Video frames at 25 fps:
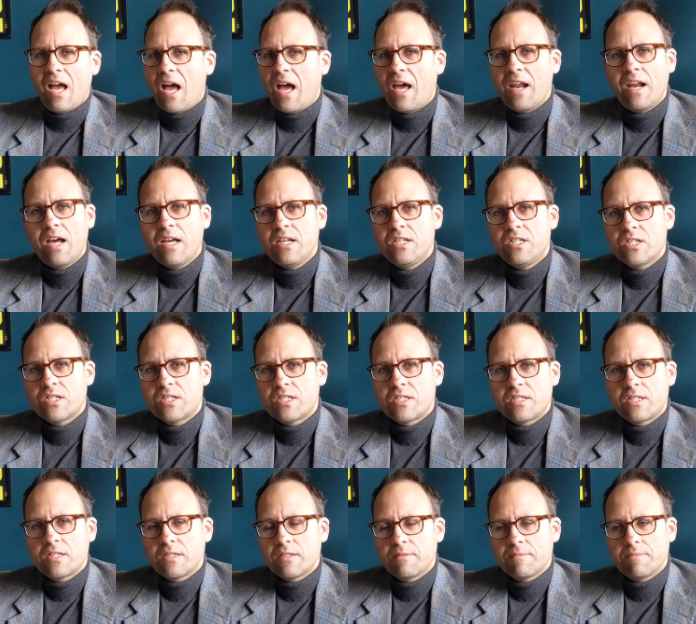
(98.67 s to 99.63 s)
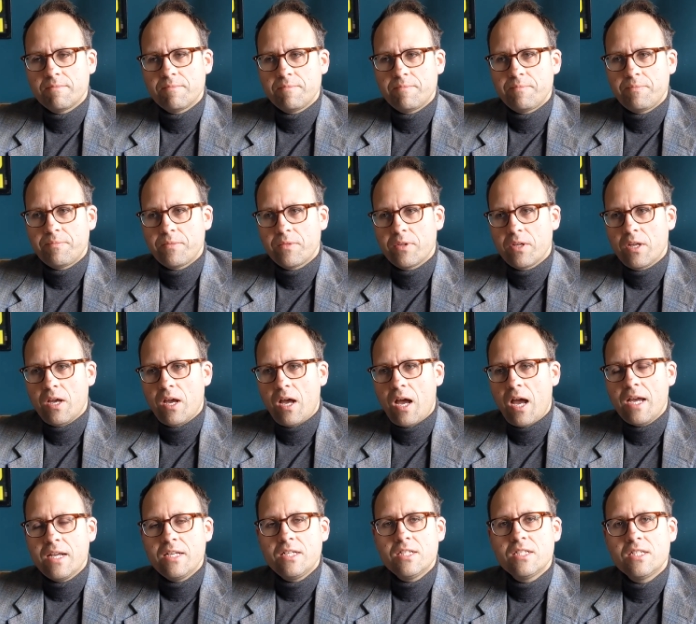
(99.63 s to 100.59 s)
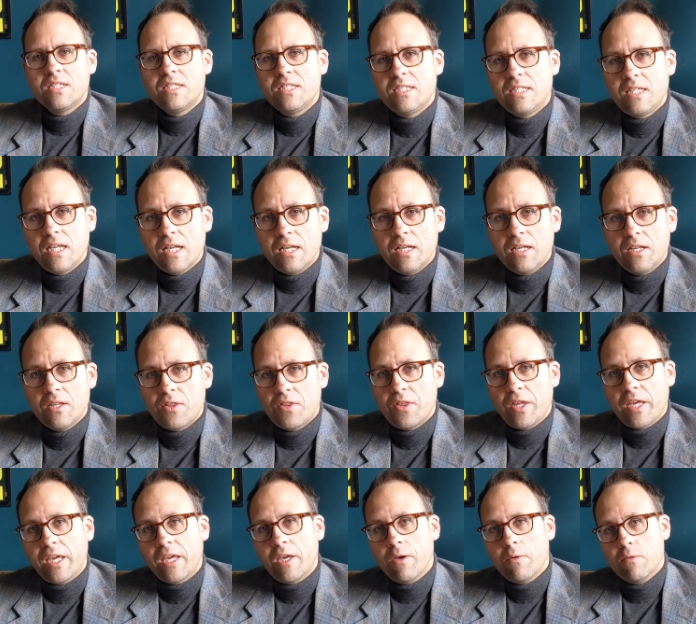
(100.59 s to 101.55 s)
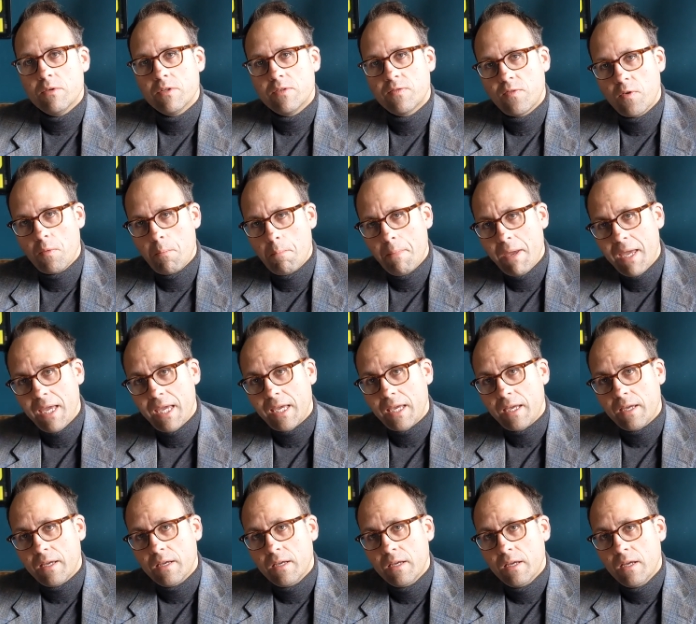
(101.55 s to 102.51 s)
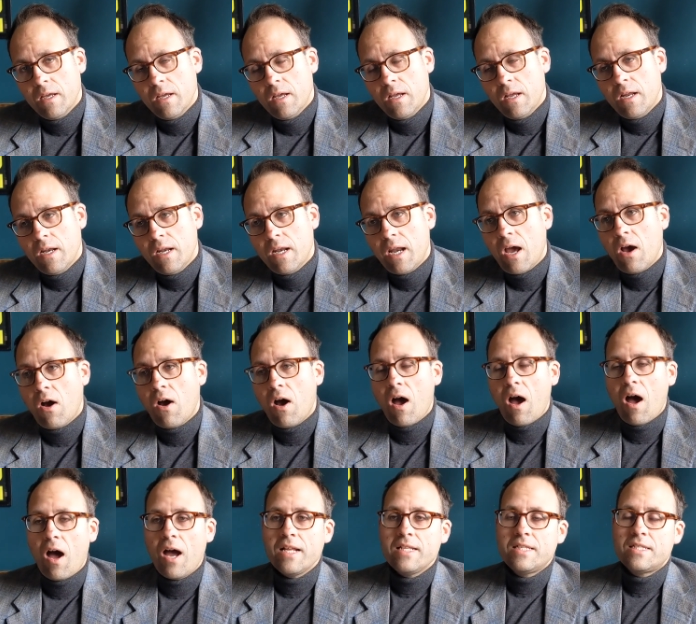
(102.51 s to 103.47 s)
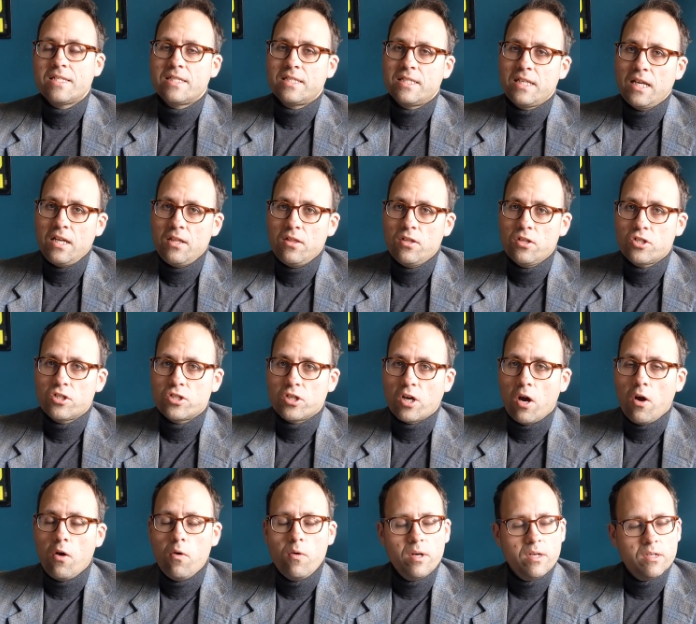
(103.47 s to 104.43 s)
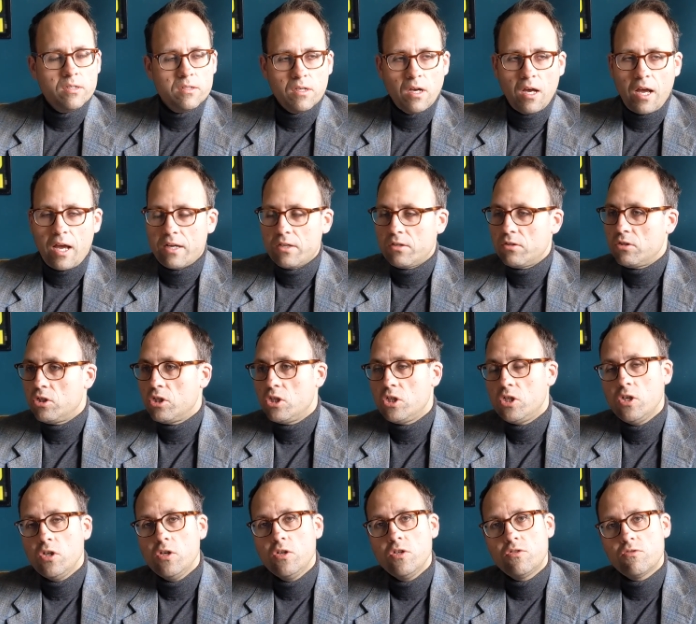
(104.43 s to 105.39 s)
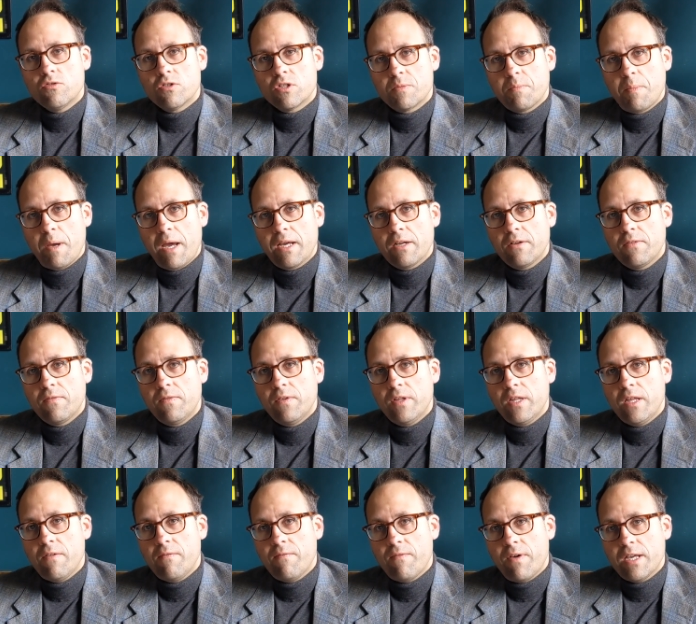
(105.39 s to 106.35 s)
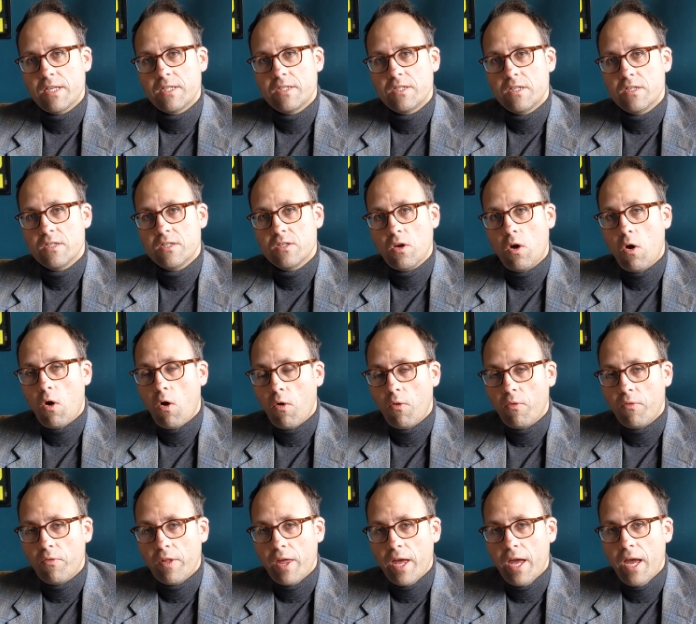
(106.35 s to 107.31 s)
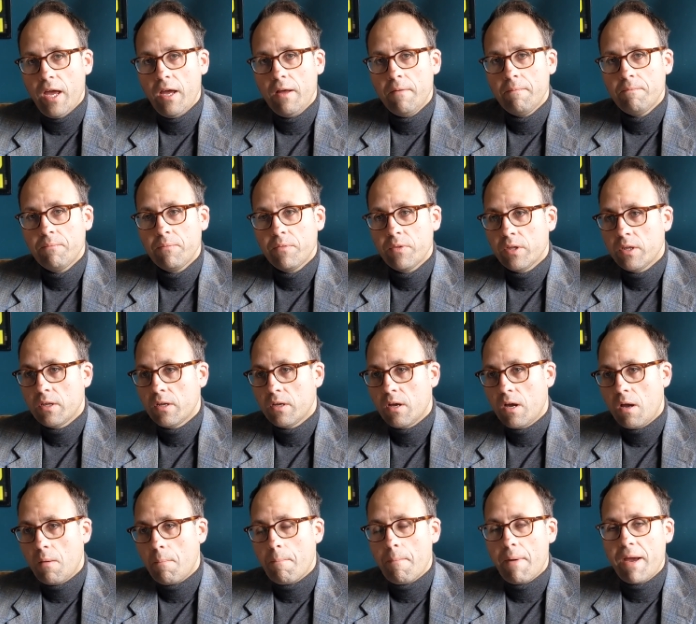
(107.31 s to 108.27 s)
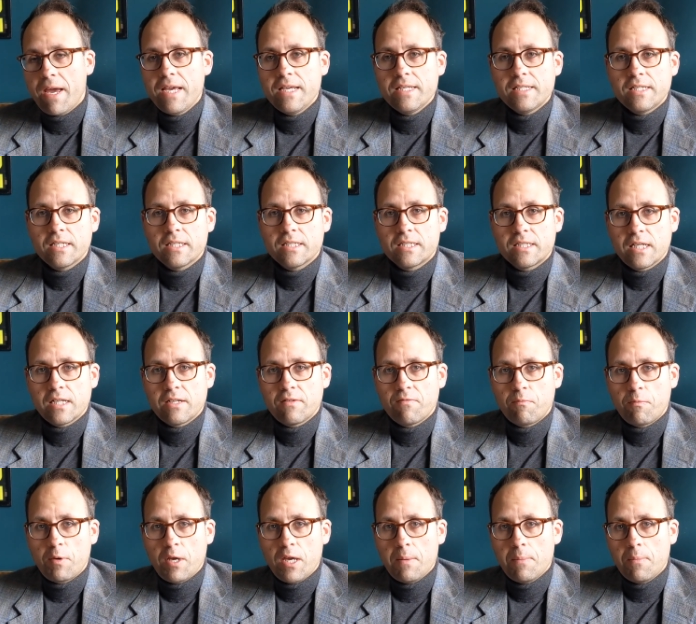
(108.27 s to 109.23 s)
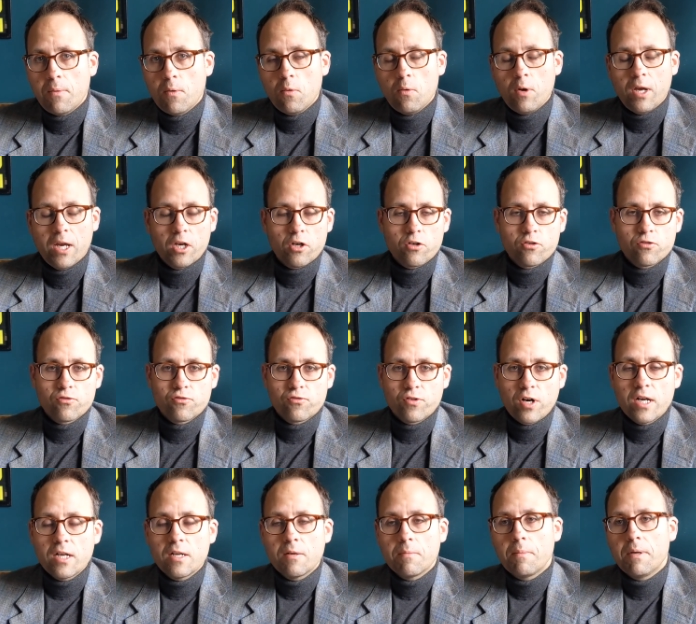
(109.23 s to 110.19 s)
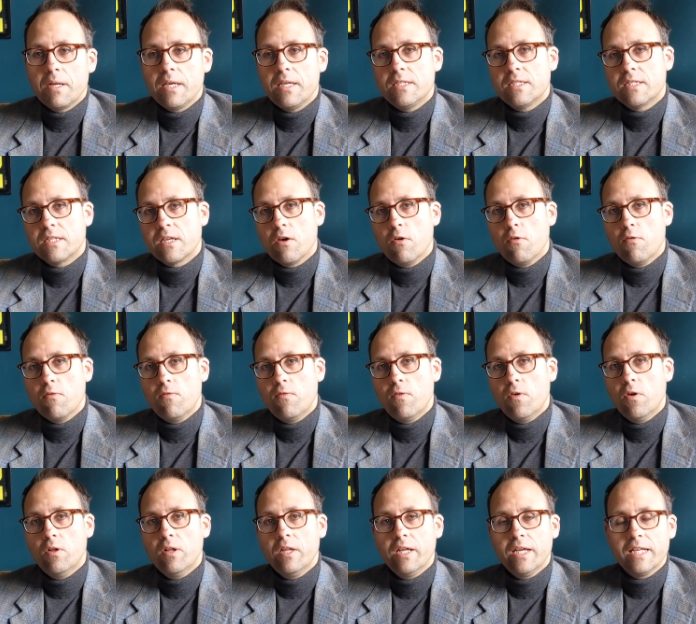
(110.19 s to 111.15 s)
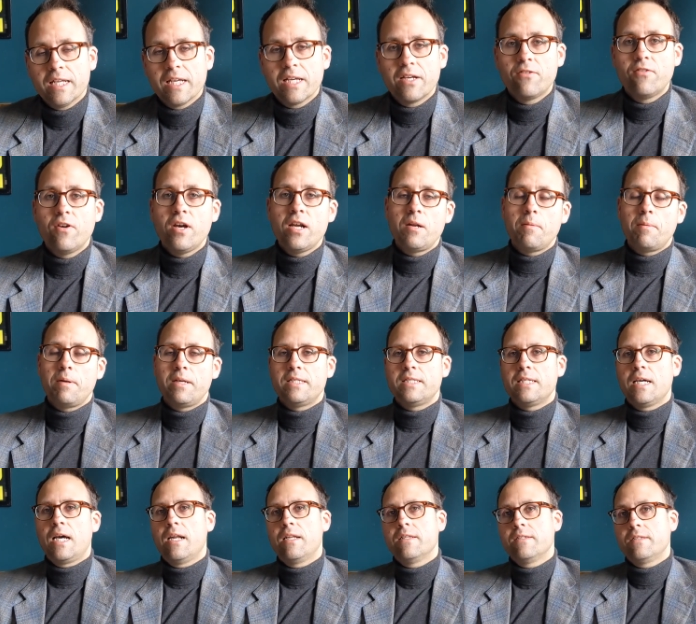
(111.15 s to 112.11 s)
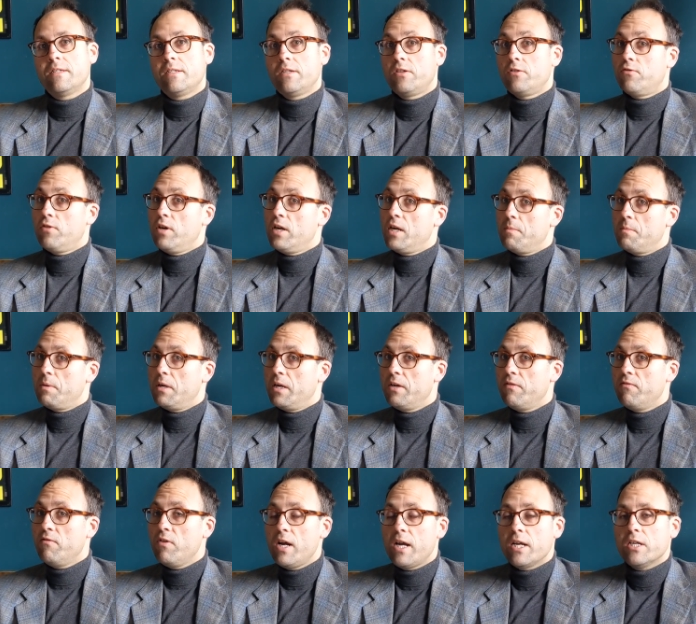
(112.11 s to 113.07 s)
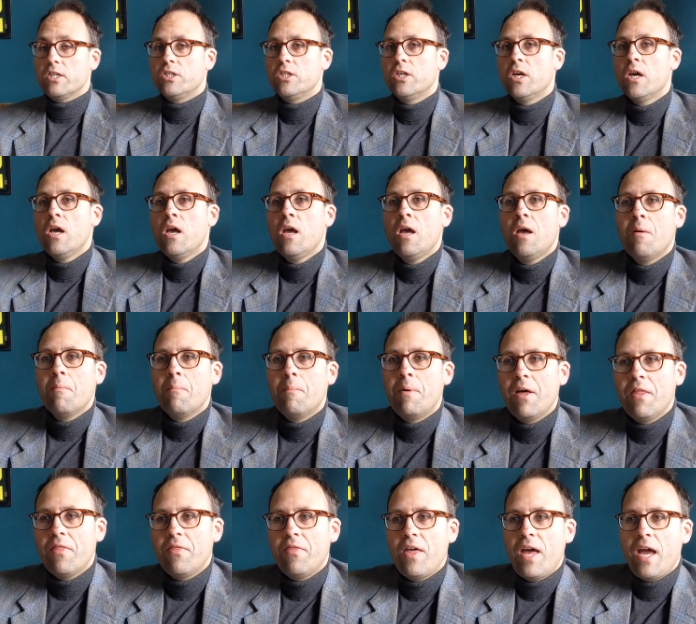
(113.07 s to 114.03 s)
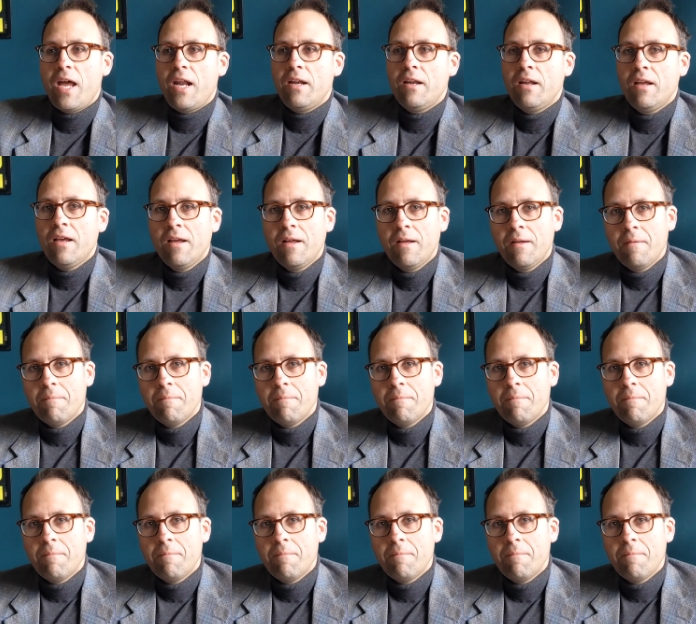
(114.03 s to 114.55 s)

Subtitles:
and I just didn't think it was for me. Now, I'd seen the show, and I had huge respect for the investors on there. Amazing set of people, incredibly skillful, incredibly talented, incredibly rich. But then,